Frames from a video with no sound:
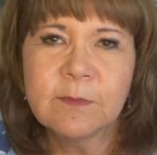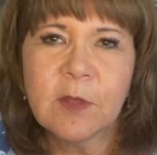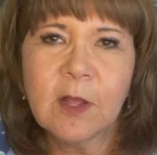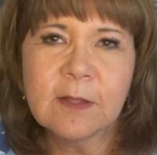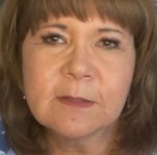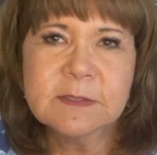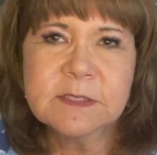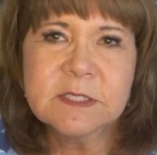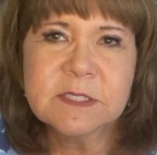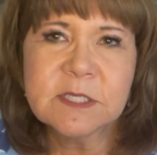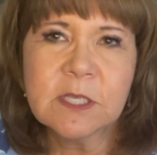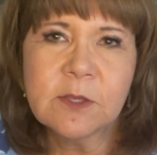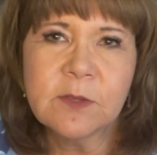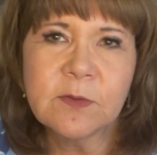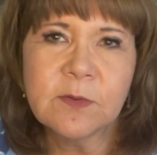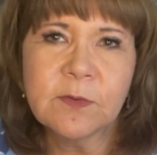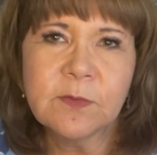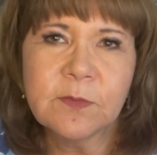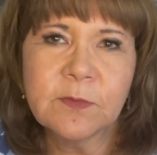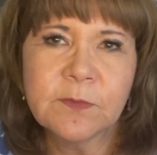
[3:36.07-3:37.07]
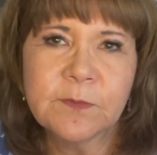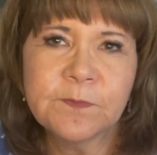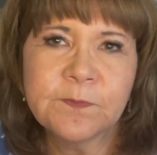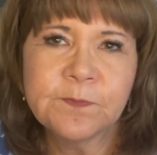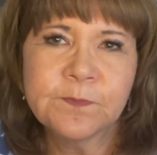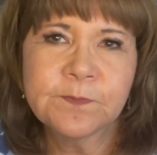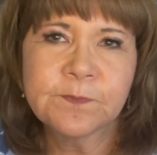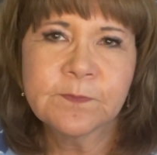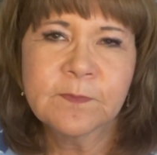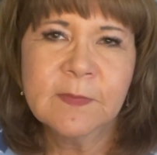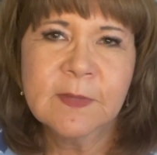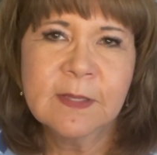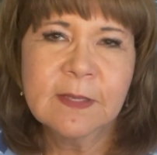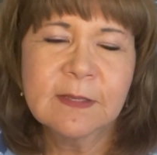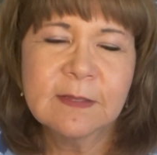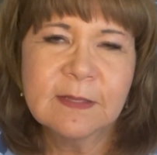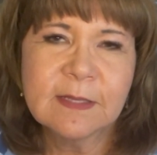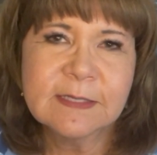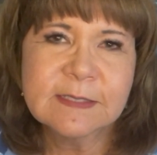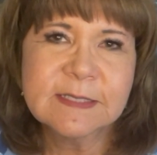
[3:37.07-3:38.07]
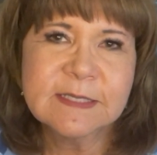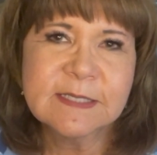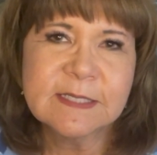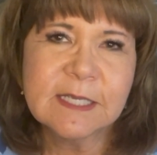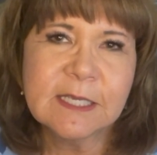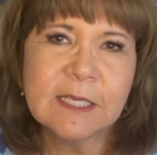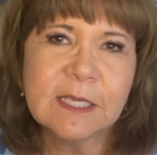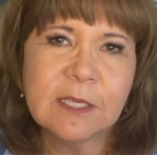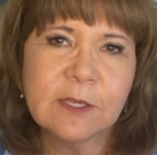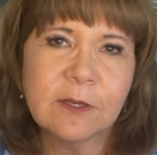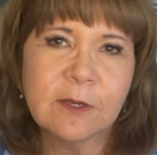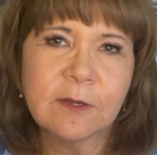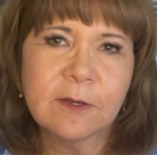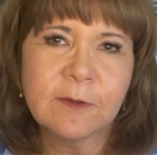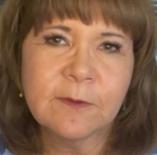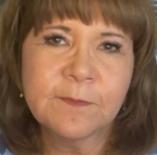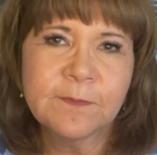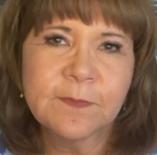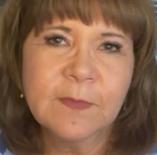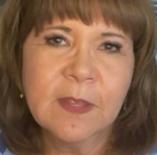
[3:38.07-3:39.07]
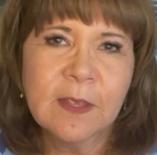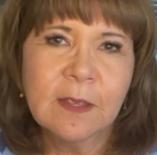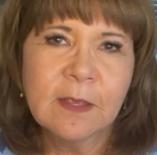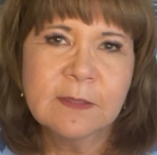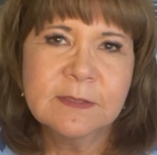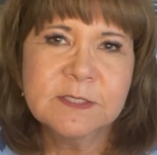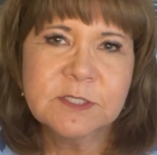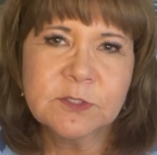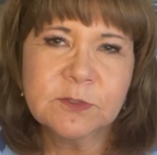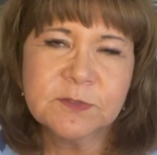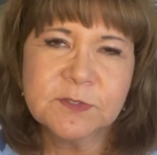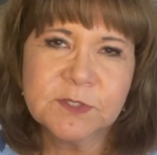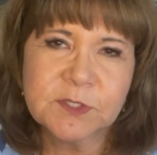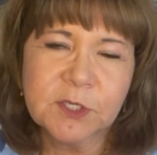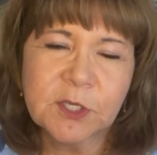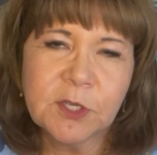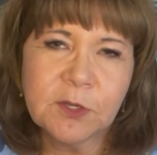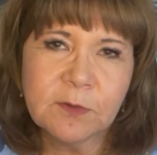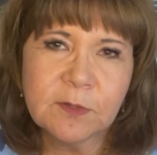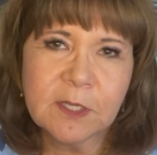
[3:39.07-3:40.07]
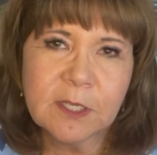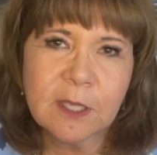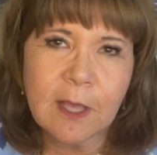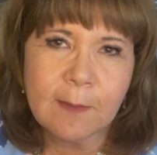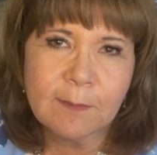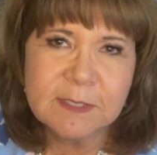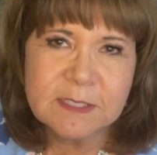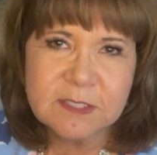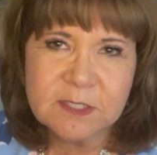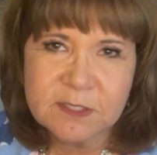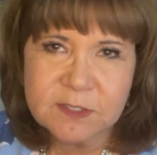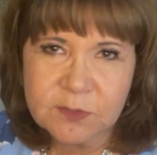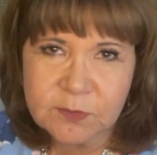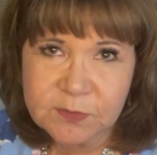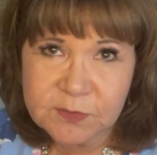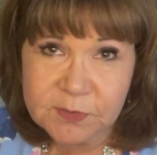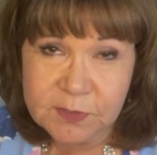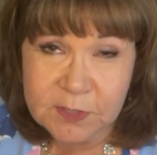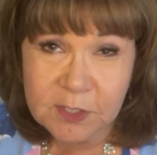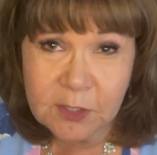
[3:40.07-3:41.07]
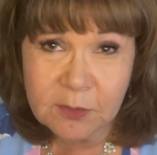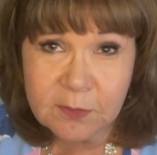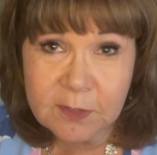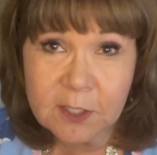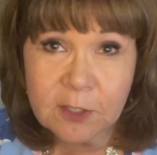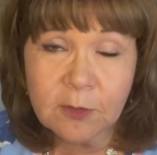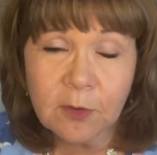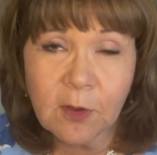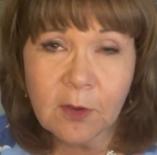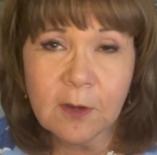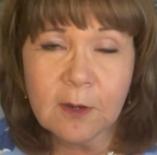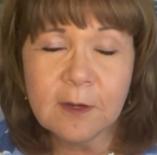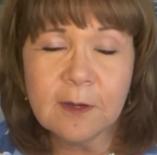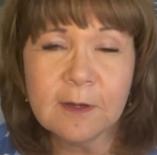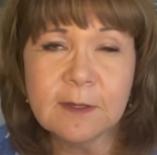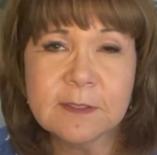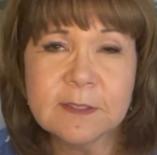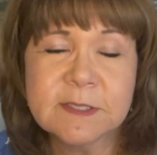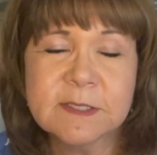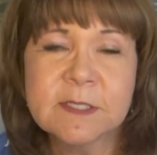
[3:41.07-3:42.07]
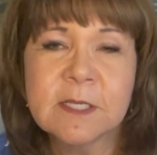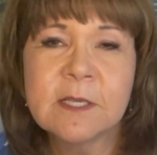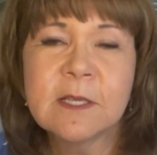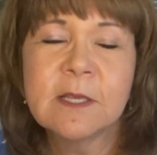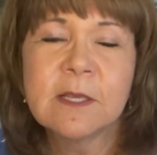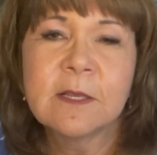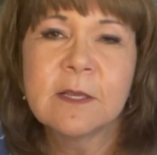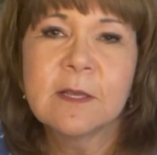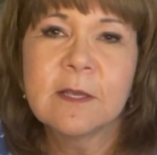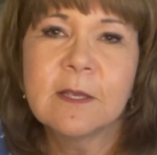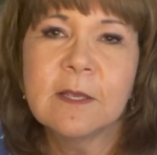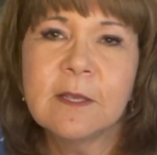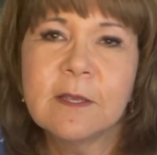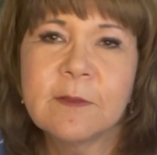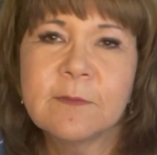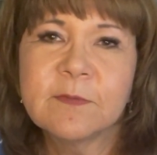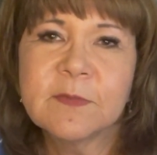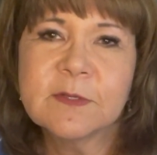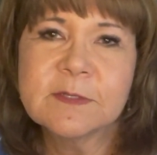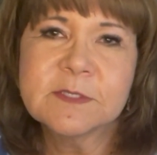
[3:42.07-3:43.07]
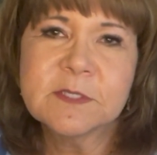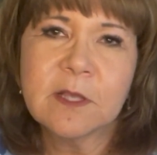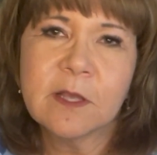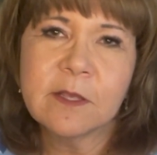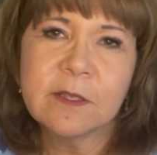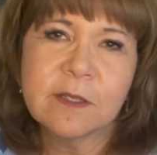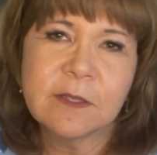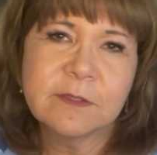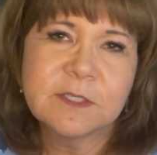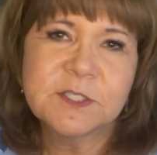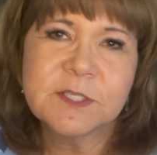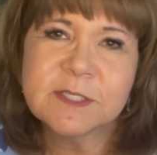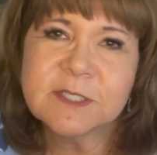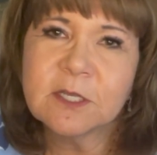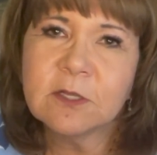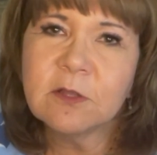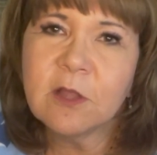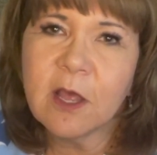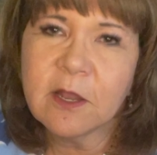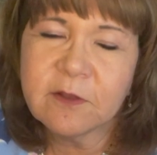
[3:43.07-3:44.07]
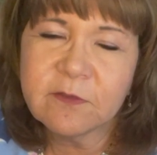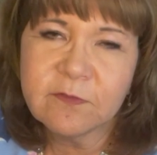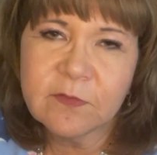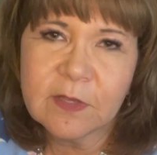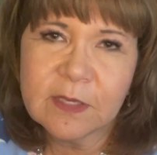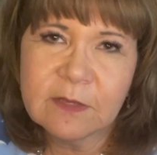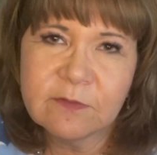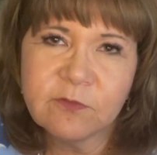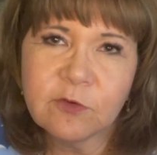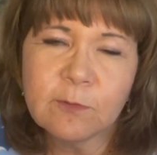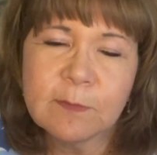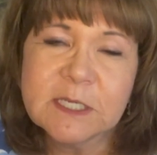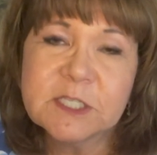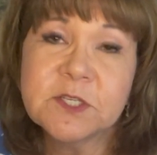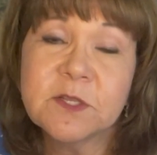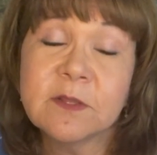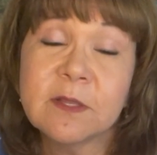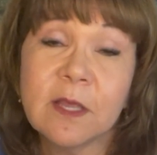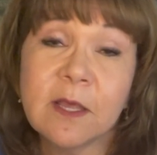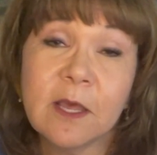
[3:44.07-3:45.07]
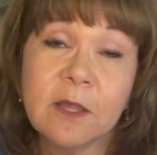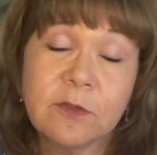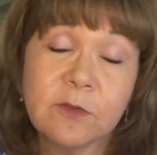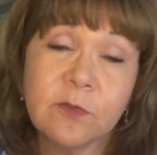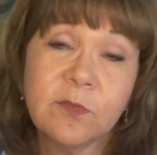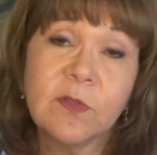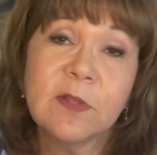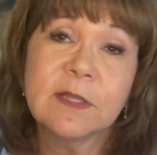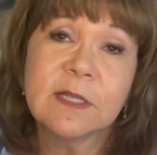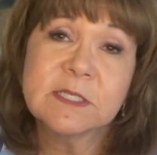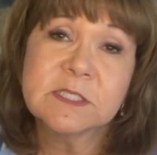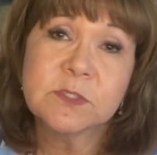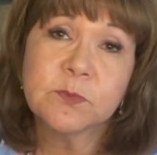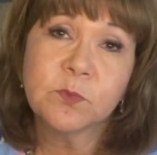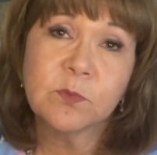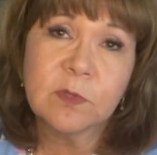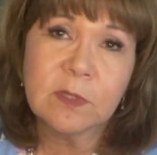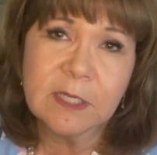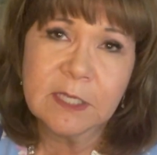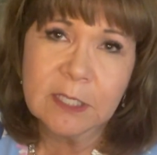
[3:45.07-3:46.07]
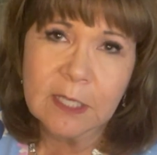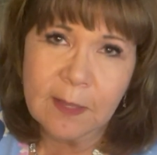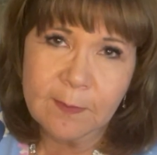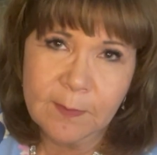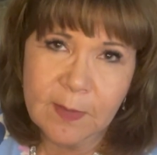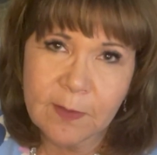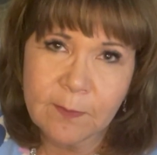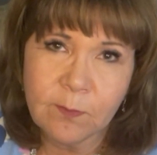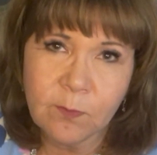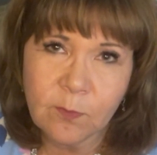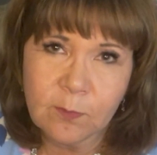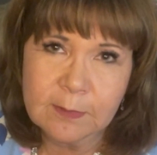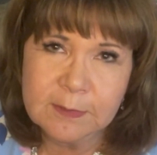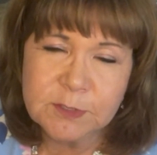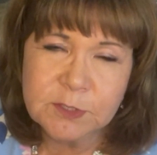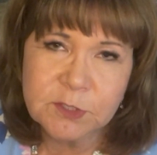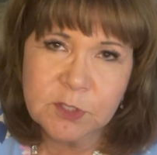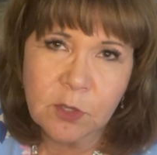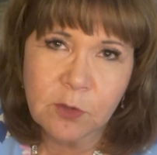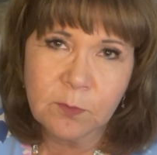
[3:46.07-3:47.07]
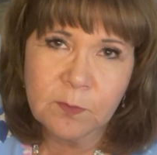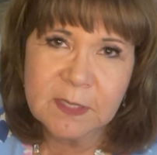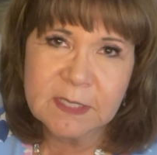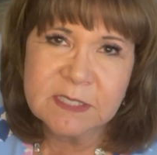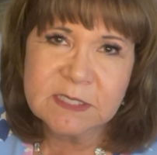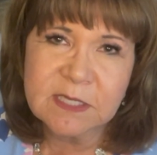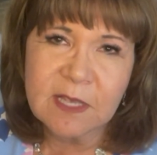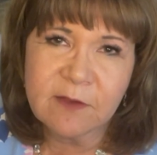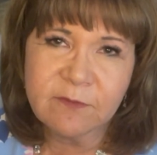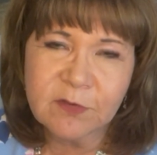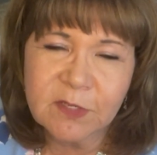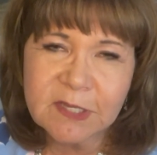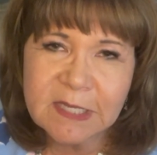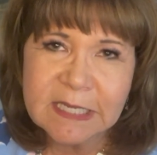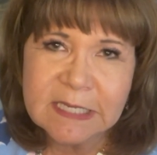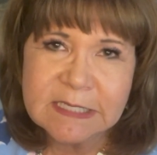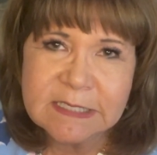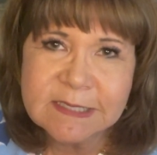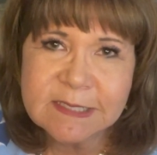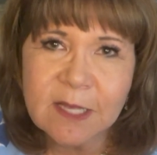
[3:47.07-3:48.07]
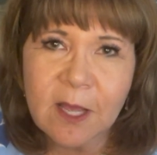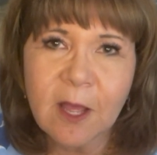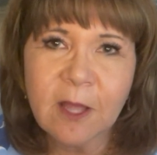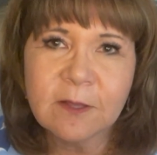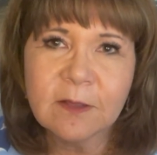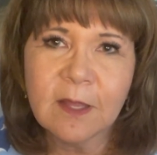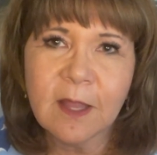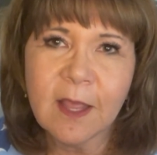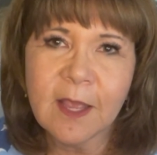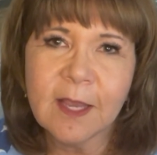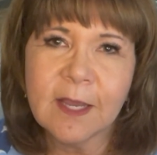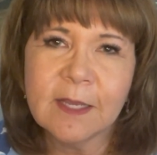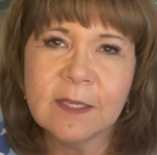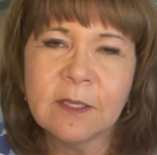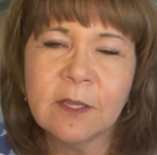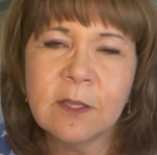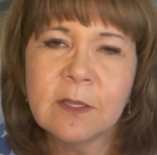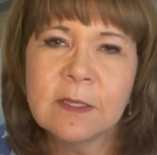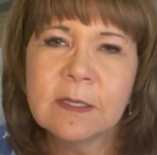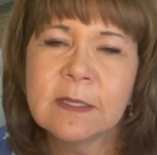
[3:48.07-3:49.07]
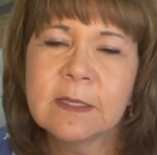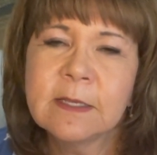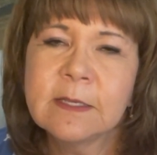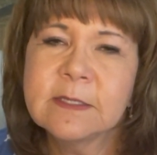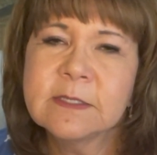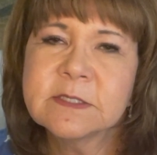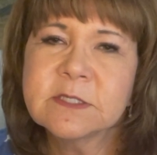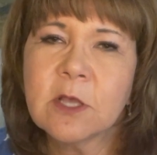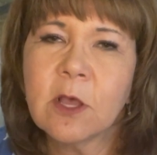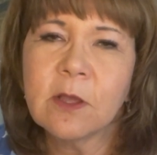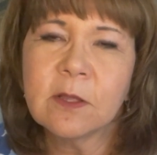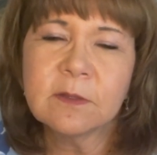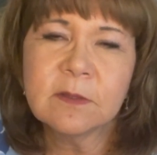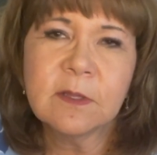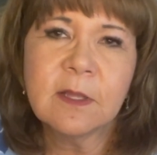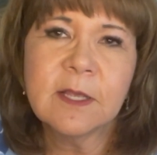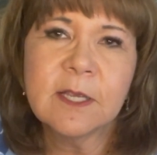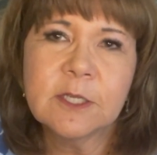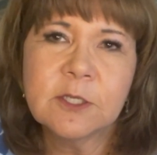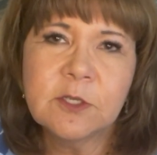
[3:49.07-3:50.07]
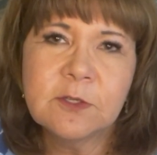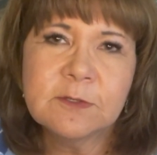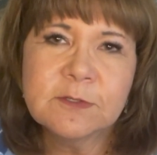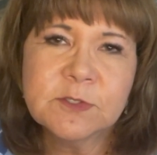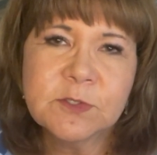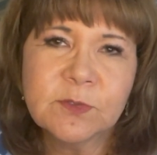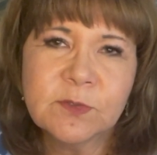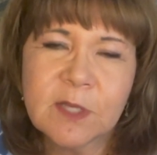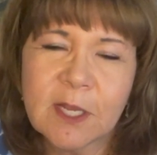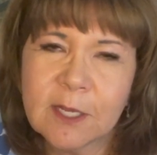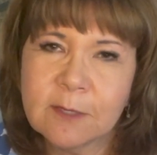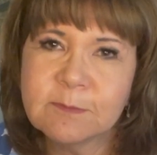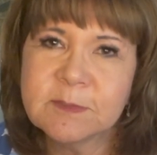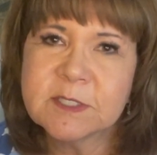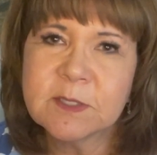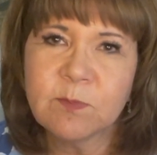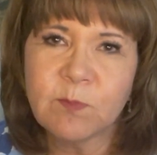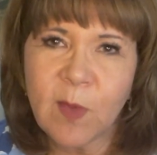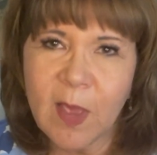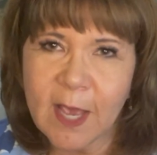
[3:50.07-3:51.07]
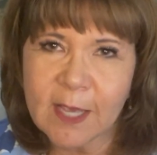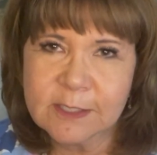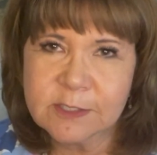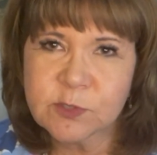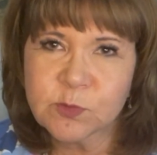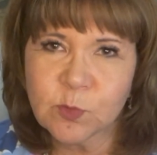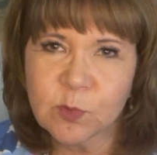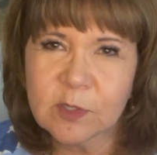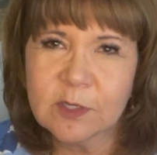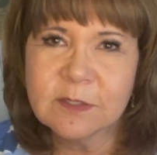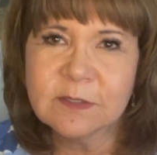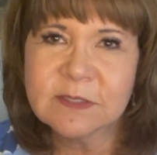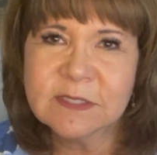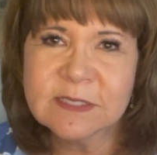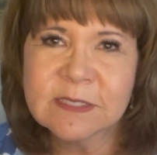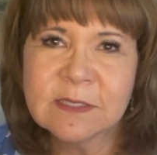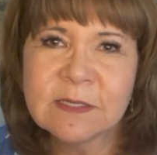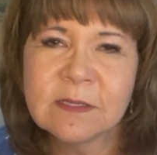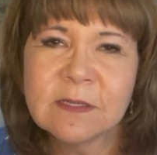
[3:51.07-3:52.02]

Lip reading: Also, let's see here. Social Security, copies of Social Security cards. There's just a lot of information. The other thing that's really come up more so, because everything is online usernames and passwords.